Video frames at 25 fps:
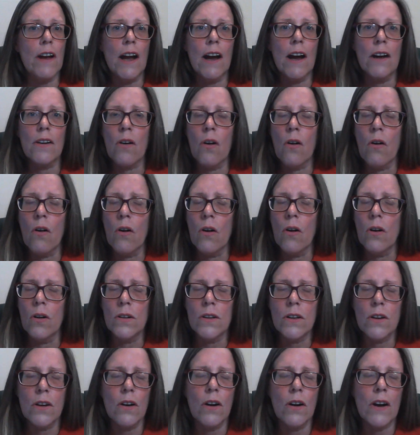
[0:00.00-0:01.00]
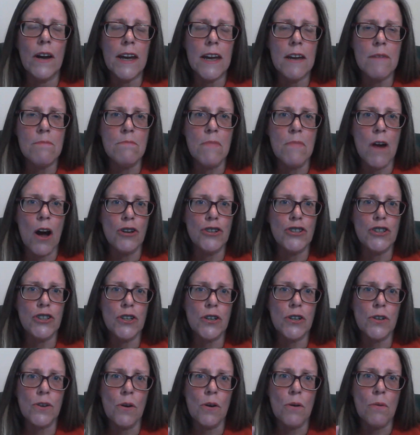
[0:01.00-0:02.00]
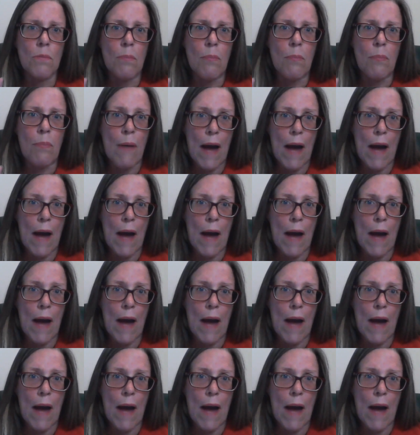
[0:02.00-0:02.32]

out all your emotional